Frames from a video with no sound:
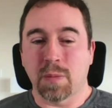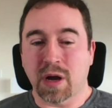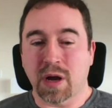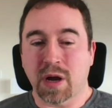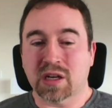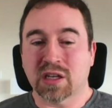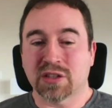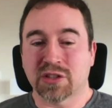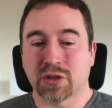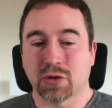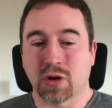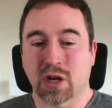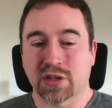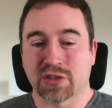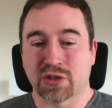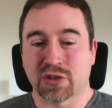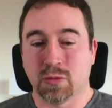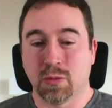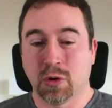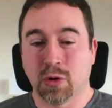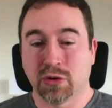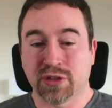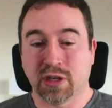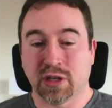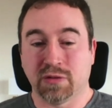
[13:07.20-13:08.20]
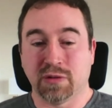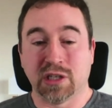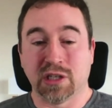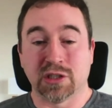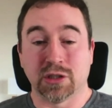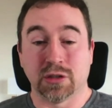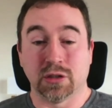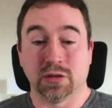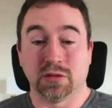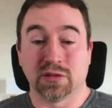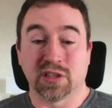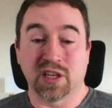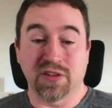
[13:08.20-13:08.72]
Our buckets are also multi
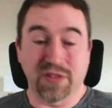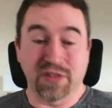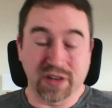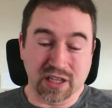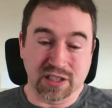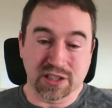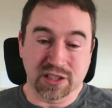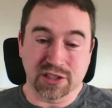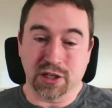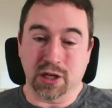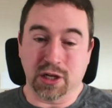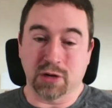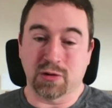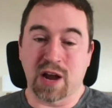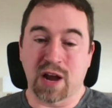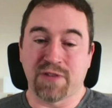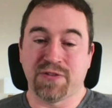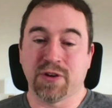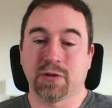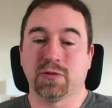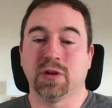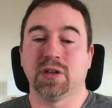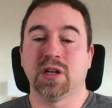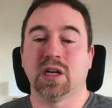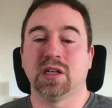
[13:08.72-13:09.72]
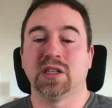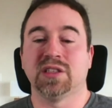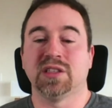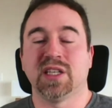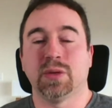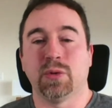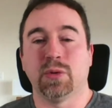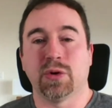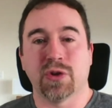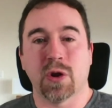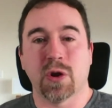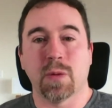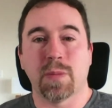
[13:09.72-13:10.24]
regional, giving us geographic
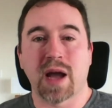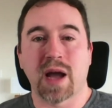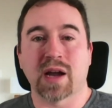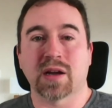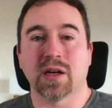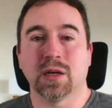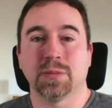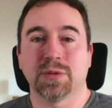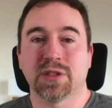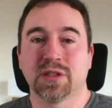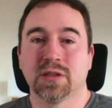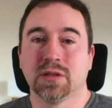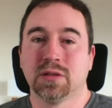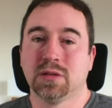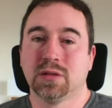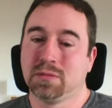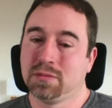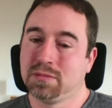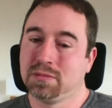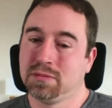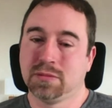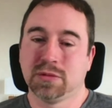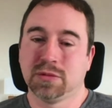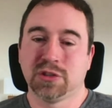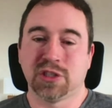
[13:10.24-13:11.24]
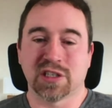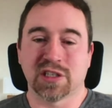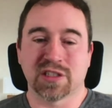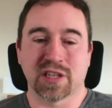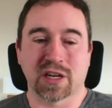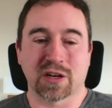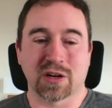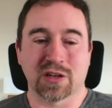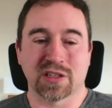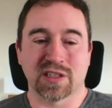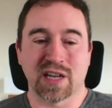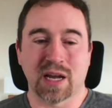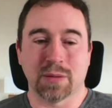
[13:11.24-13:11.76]
redundancy with our backups,
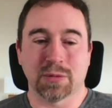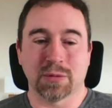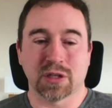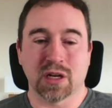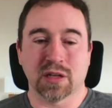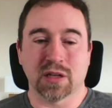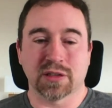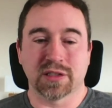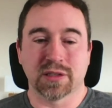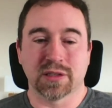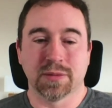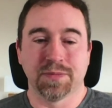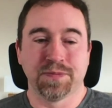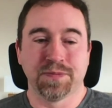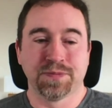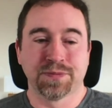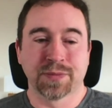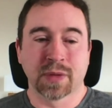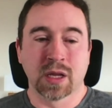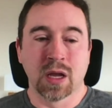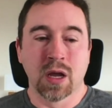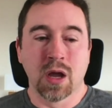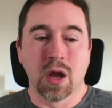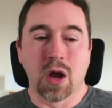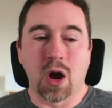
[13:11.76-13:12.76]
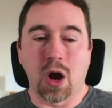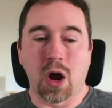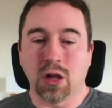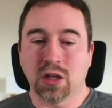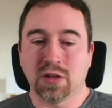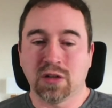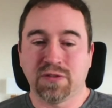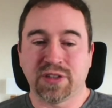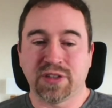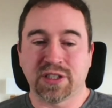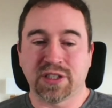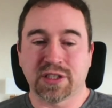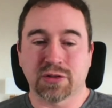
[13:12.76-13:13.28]
just like our snapshots.
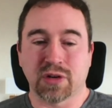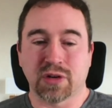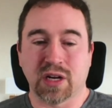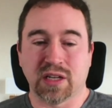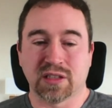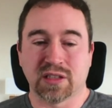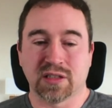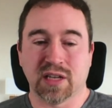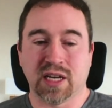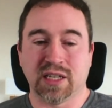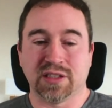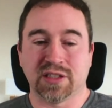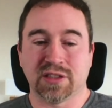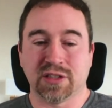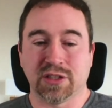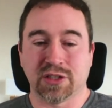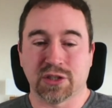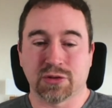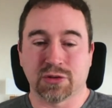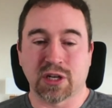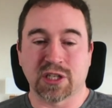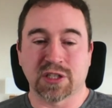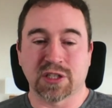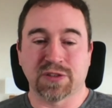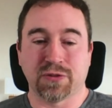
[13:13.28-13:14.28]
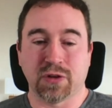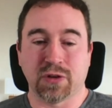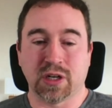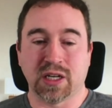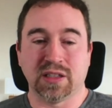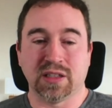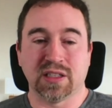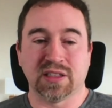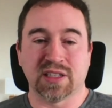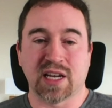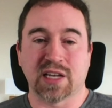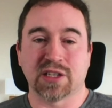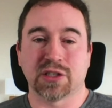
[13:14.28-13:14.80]
All of this translates to stress
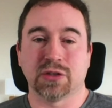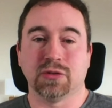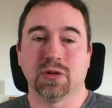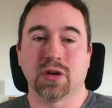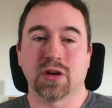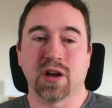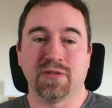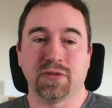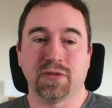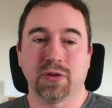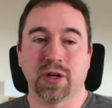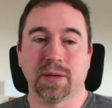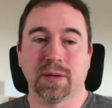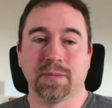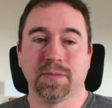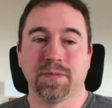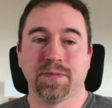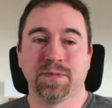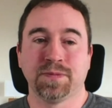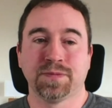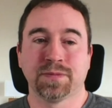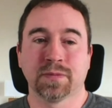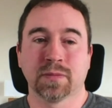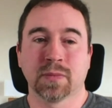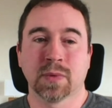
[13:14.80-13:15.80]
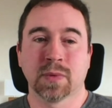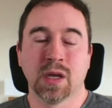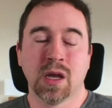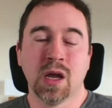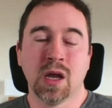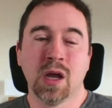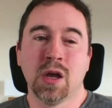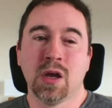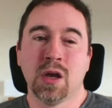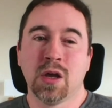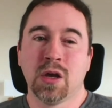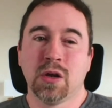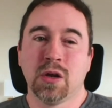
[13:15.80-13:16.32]
free disaster recovery.
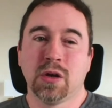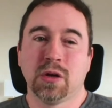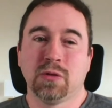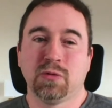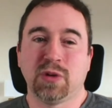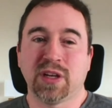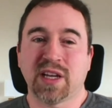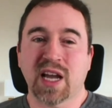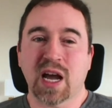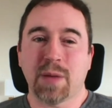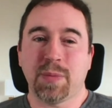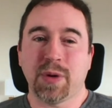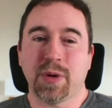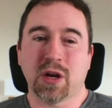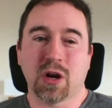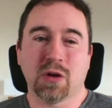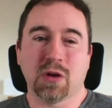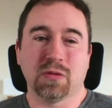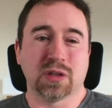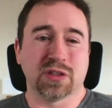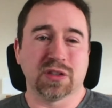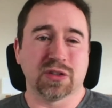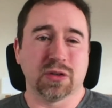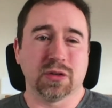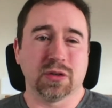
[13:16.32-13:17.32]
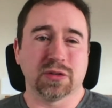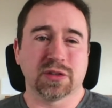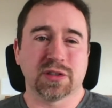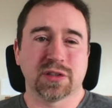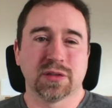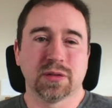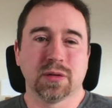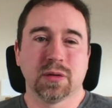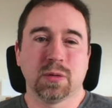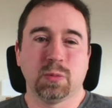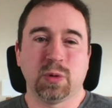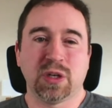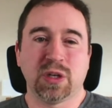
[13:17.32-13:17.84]
Recapping our
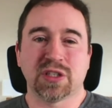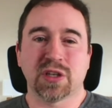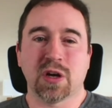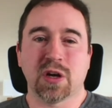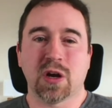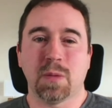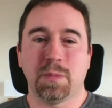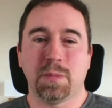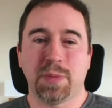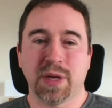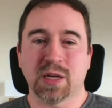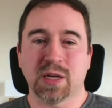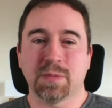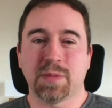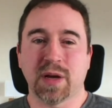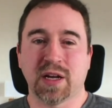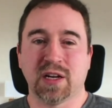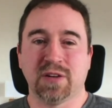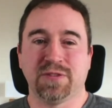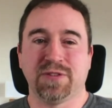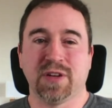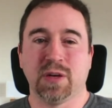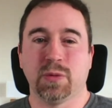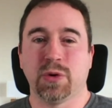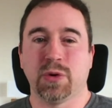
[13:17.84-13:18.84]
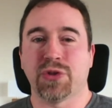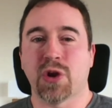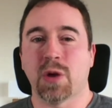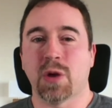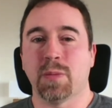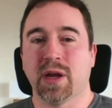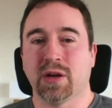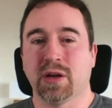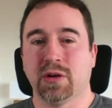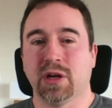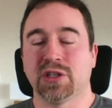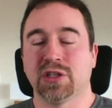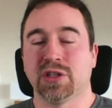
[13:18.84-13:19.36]
results, we saw a big benefit with
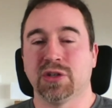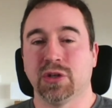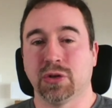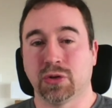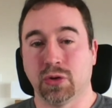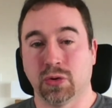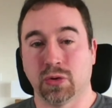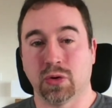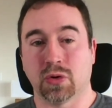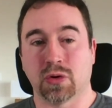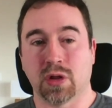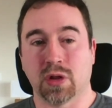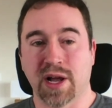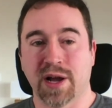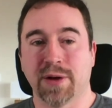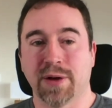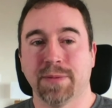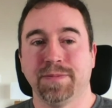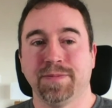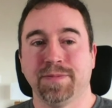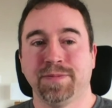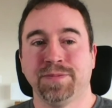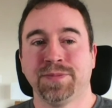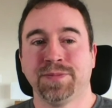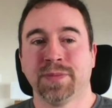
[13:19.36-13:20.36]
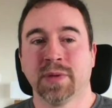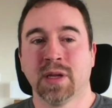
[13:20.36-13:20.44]
our migration to Google Cloud